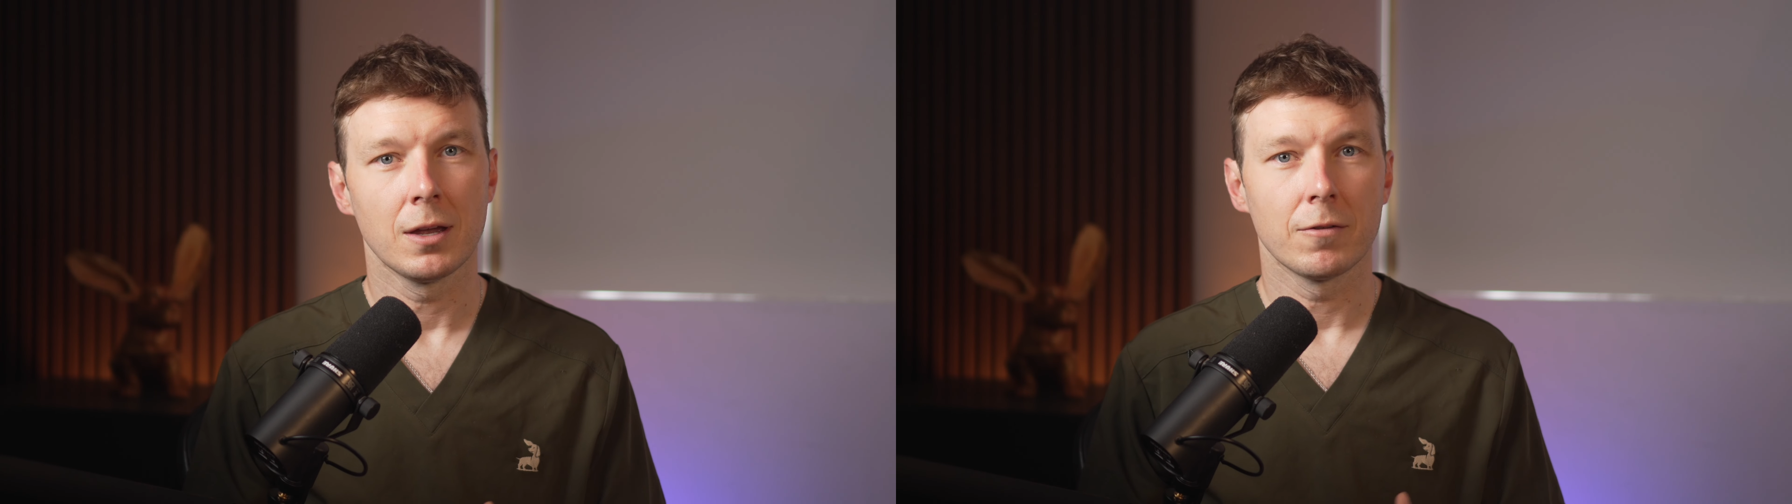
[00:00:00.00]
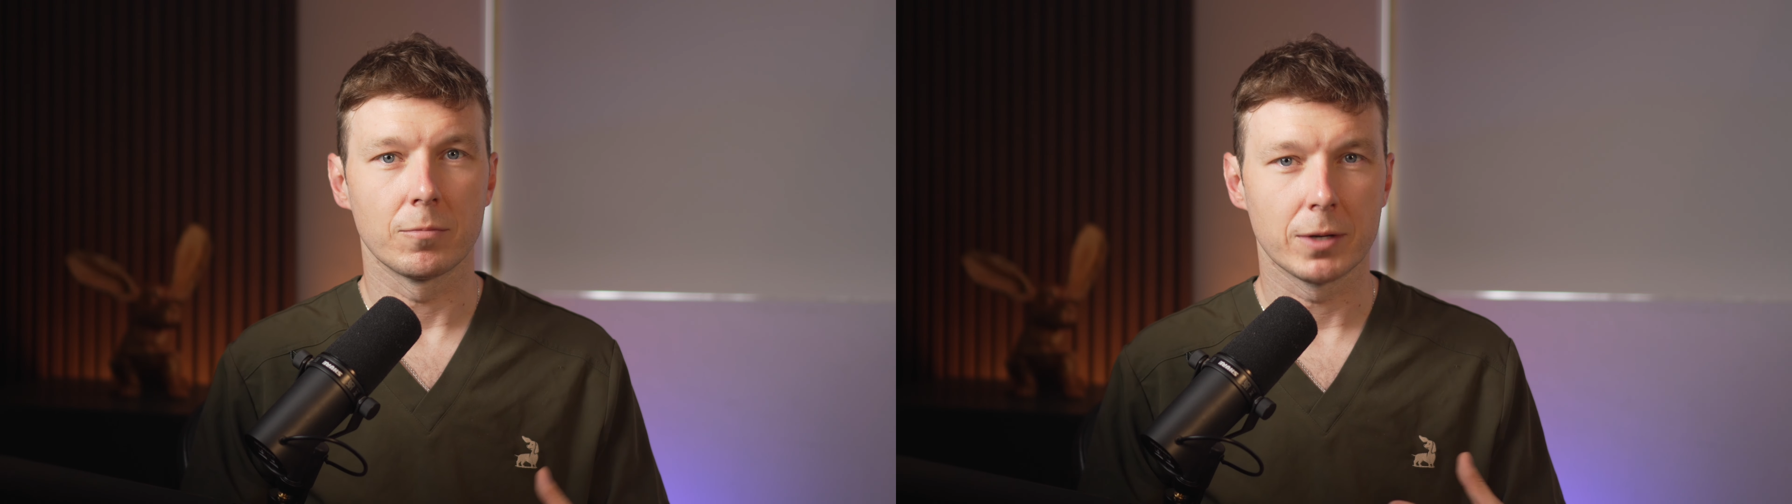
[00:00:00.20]

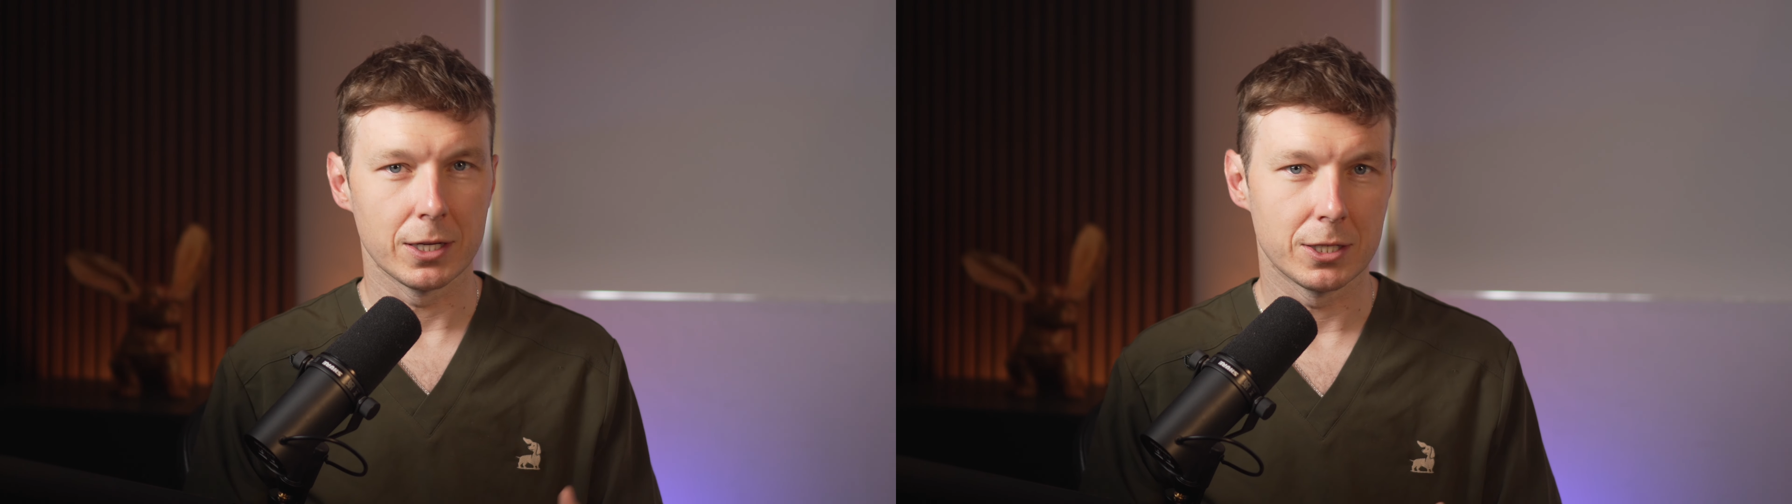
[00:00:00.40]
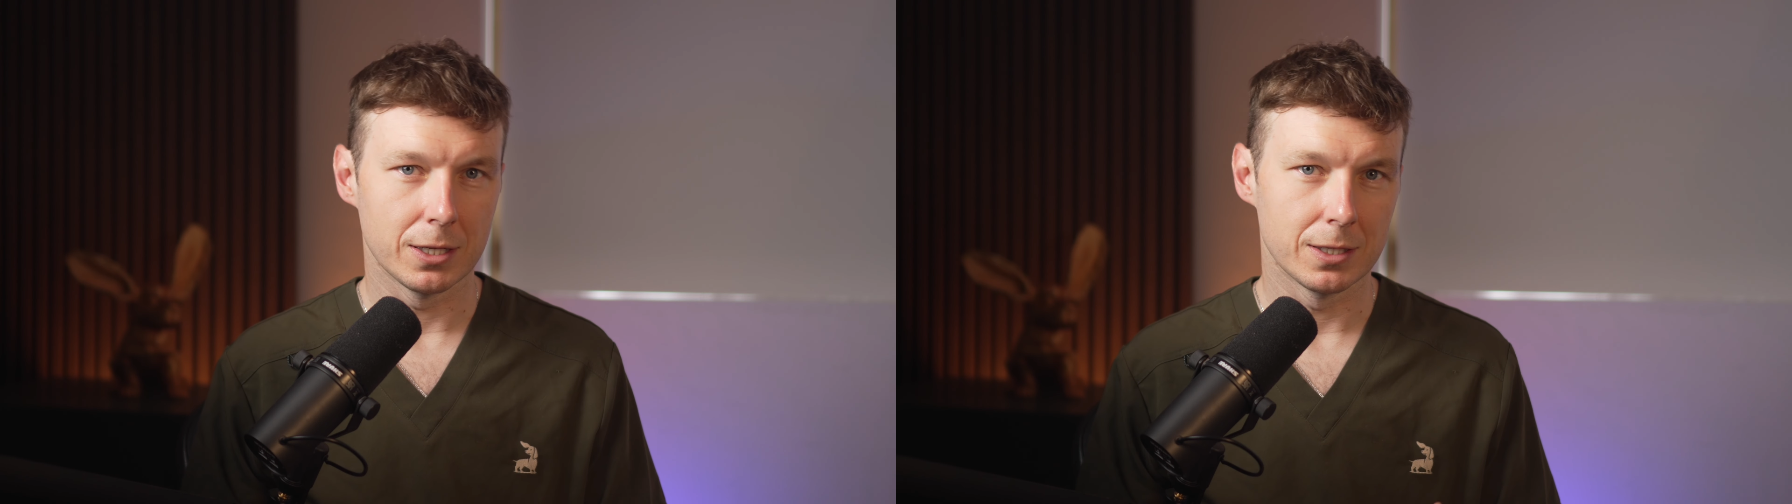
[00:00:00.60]
from
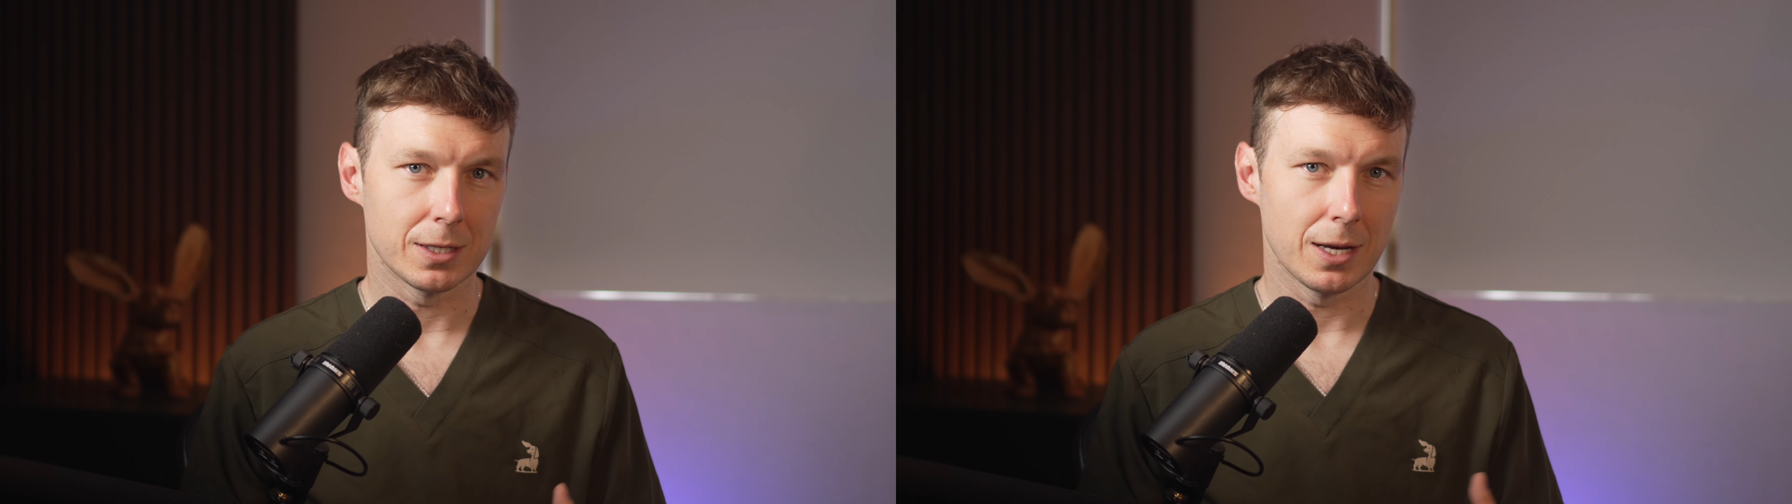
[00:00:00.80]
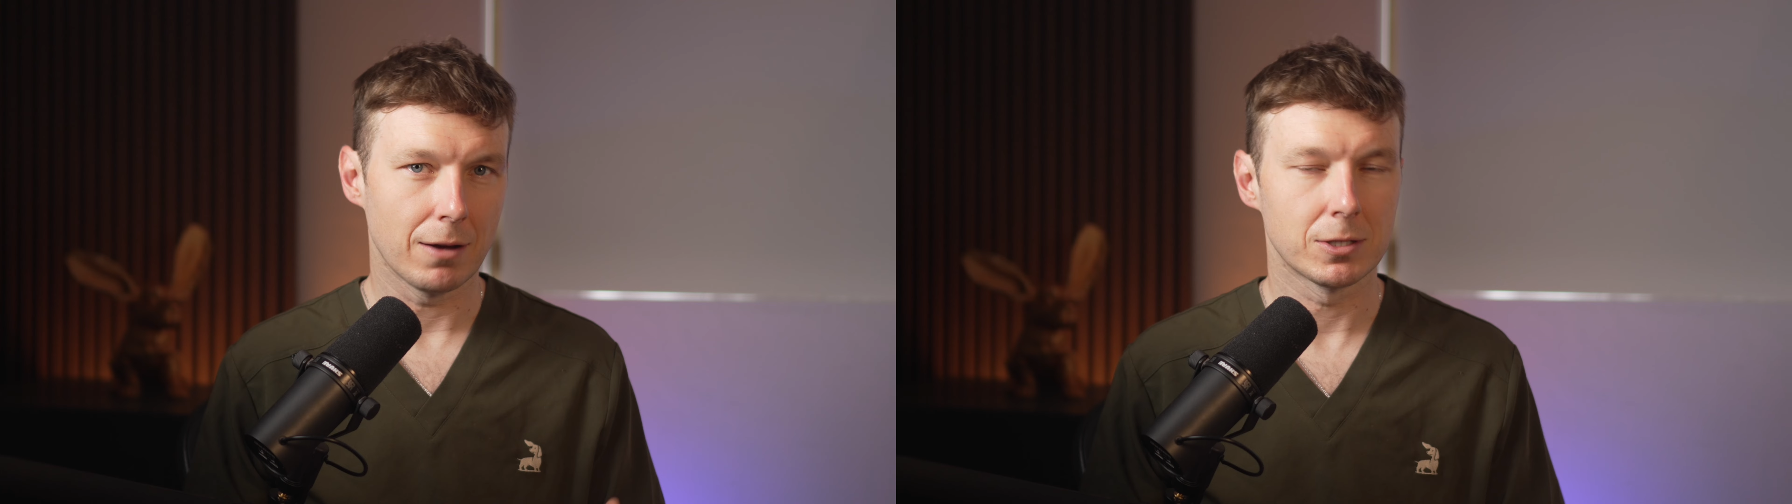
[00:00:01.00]

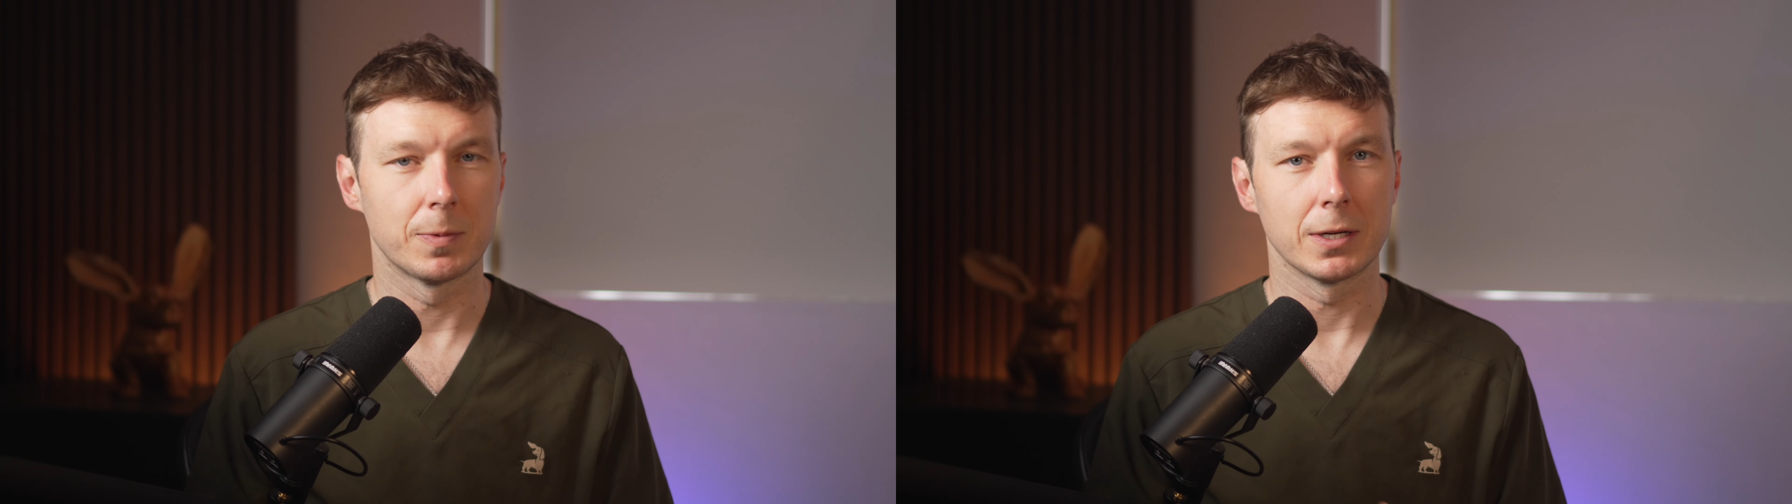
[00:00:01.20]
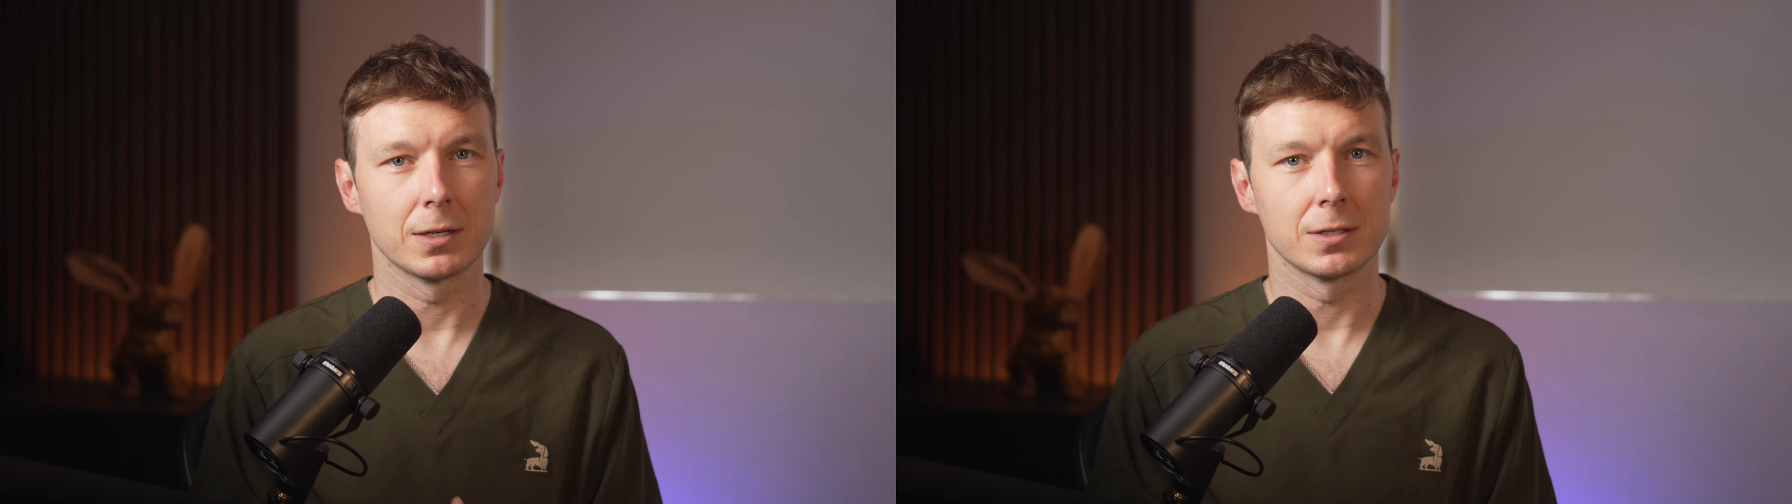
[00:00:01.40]
kitchens,
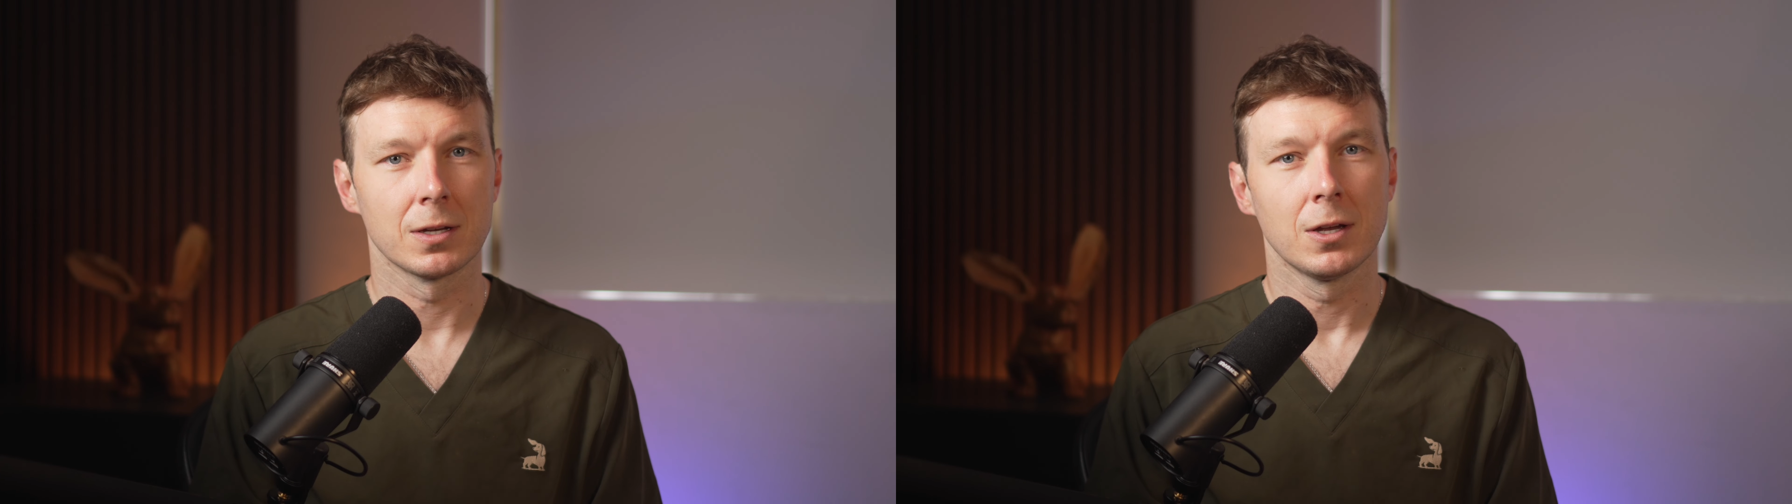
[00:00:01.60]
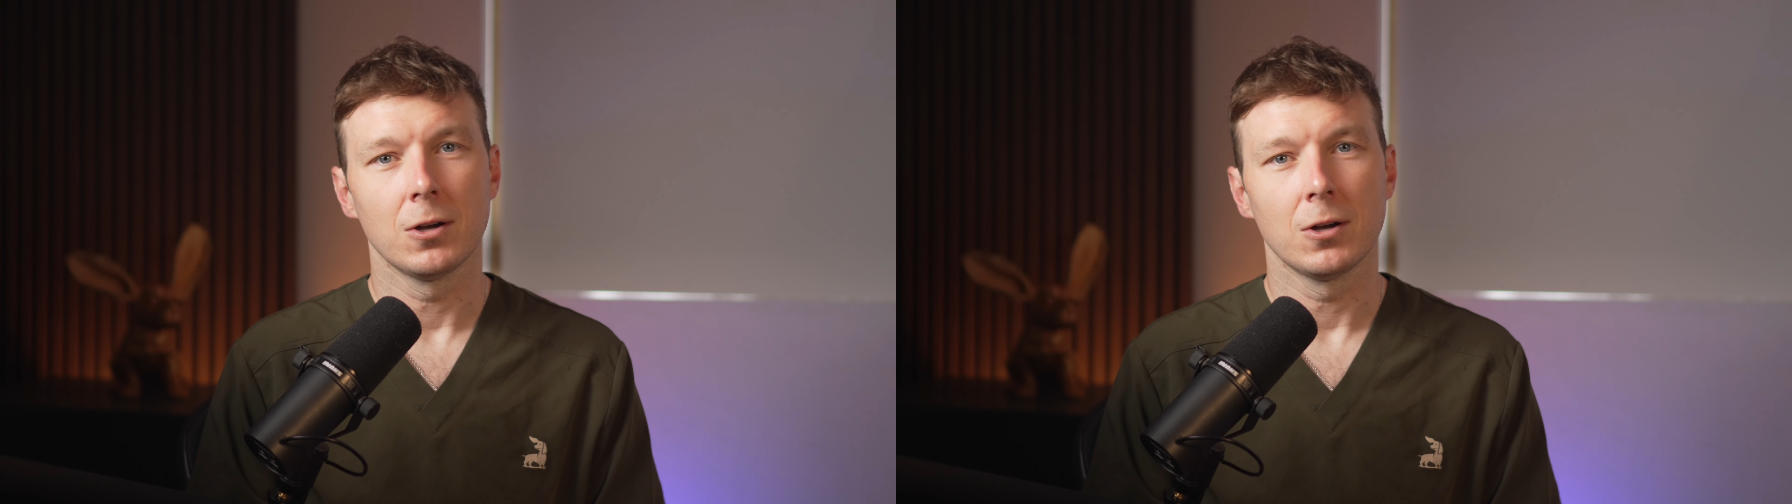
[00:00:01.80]
loudspeakers,